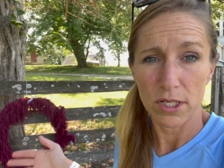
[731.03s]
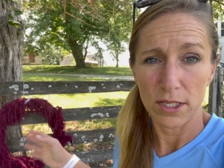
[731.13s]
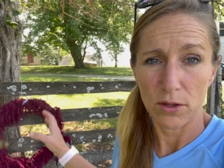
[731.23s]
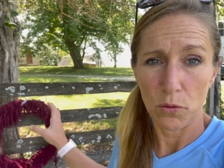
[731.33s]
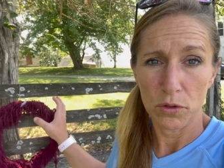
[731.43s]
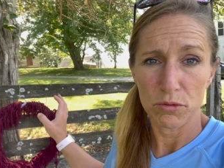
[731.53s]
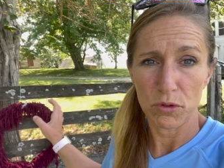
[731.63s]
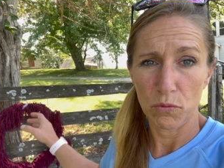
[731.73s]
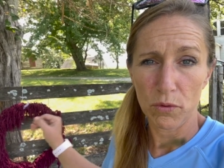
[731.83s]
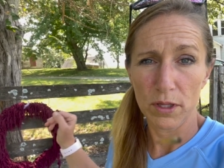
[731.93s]
Like the orange
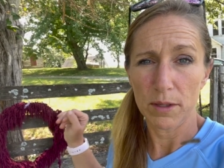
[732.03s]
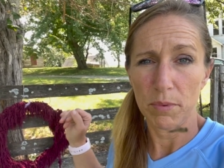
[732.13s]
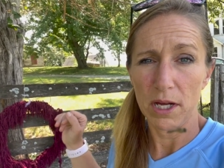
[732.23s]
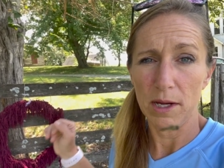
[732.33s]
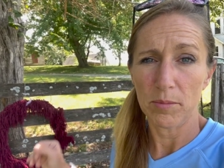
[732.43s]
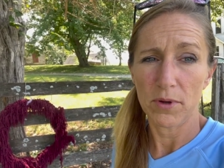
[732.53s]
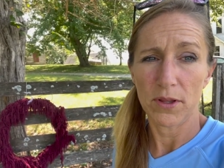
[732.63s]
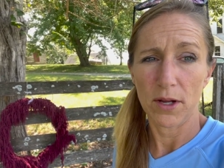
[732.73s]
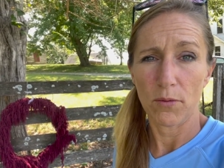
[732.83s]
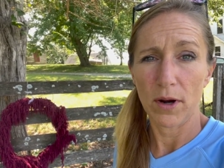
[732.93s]
would really pop on
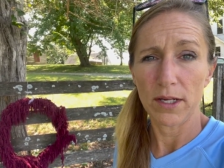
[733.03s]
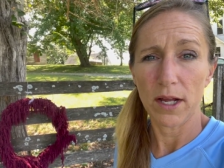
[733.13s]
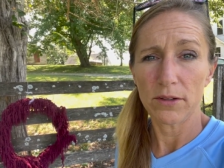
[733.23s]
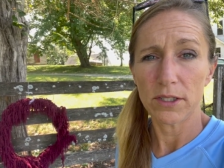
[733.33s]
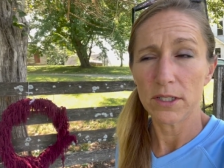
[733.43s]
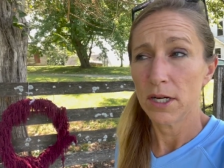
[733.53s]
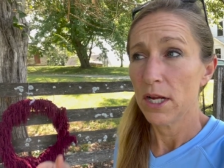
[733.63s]
that red color.